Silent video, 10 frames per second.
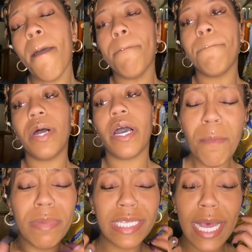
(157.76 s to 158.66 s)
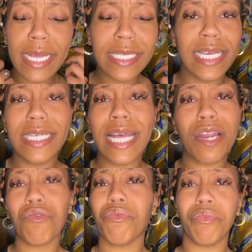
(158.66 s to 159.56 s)
But besides these, I
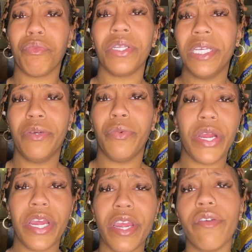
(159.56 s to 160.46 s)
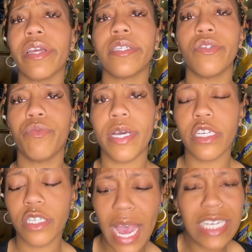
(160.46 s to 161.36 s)
don't really wear earrings too
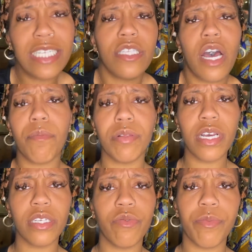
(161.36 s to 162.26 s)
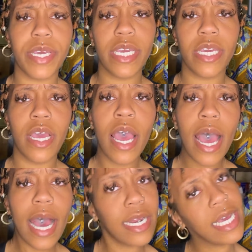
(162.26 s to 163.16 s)
much. I just thought plugs would be
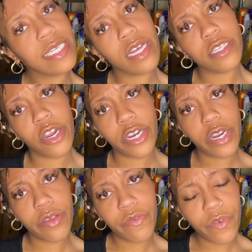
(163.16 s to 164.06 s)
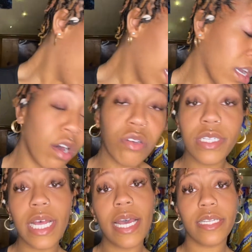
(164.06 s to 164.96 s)
a nice alternative. My goal
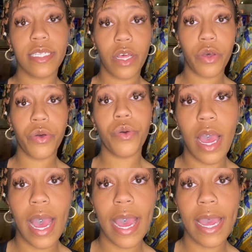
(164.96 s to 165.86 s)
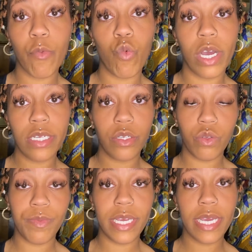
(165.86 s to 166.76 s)
size though, I want to
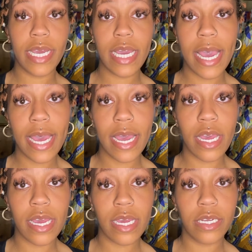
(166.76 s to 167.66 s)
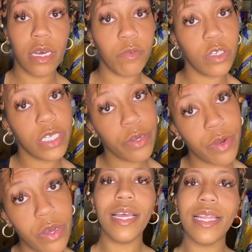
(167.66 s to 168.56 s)
be at a
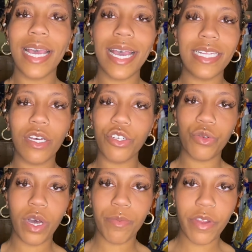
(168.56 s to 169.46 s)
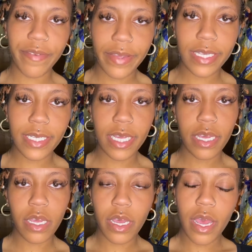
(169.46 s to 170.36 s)
00. Like I told you all
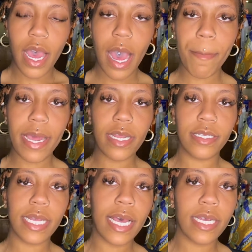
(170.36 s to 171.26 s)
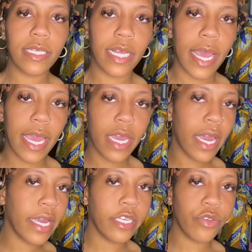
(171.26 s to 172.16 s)
previously, I'm at a size 8
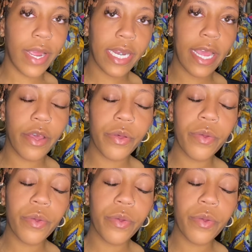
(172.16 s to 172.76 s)
gauge right now.